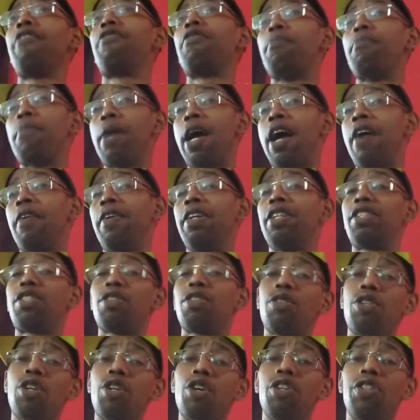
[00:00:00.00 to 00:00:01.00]
are married, so
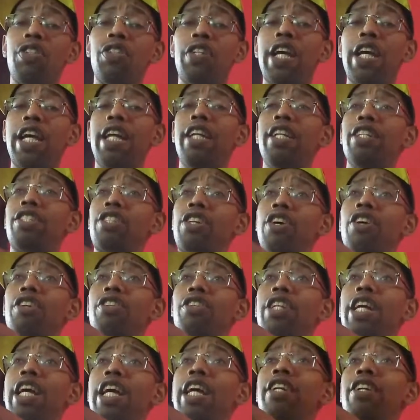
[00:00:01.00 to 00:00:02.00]
your debt is her
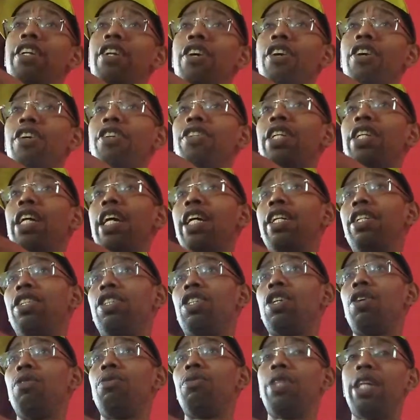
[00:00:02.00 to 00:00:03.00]
debt and her debt is
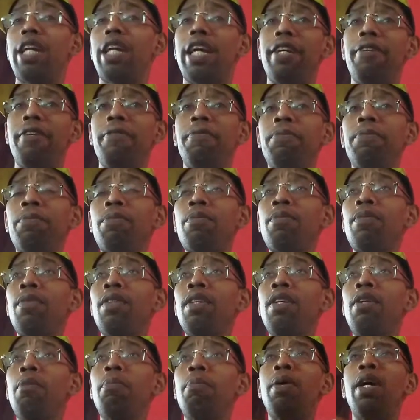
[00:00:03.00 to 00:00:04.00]
your debt.
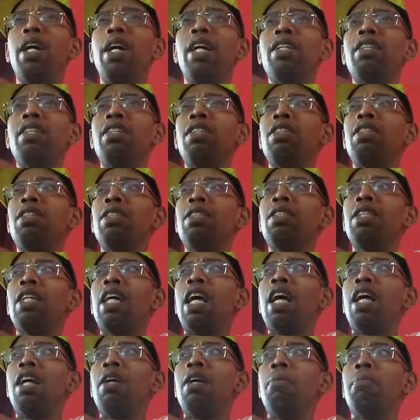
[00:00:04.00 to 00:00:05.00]
But
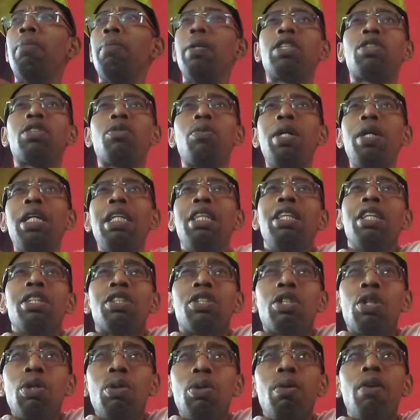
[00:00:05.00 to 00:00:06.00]
between the
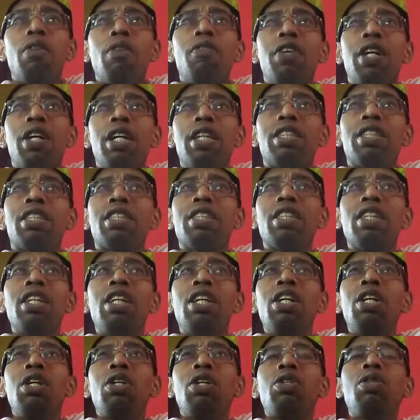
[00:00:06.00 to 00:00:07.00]
two of us,
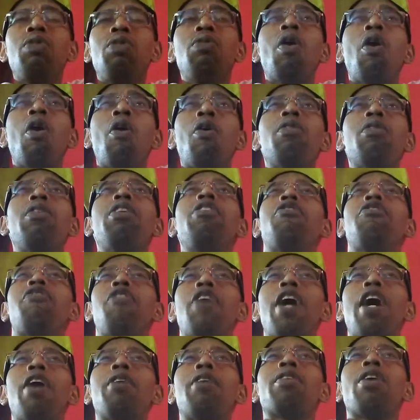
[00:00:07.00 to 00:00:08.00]
you only
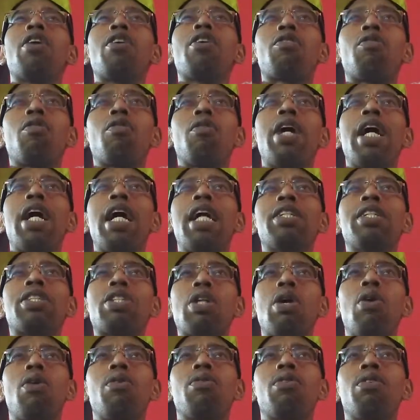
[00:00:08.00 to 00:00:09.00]
found a grand
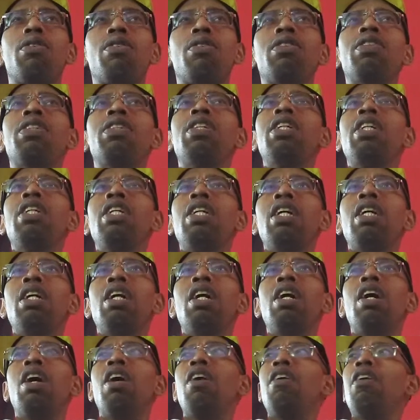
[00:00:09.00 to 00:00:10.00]
total
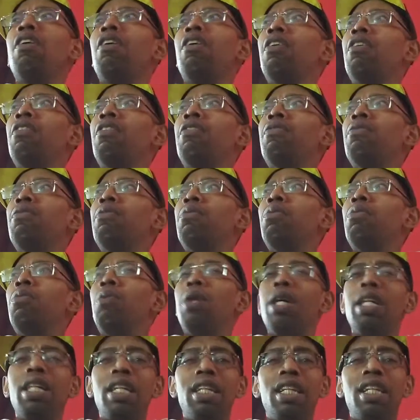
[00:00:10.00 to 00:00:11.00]
of,
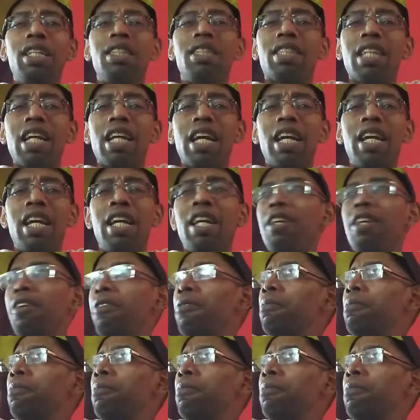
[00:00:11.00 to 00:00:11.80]
what did he say?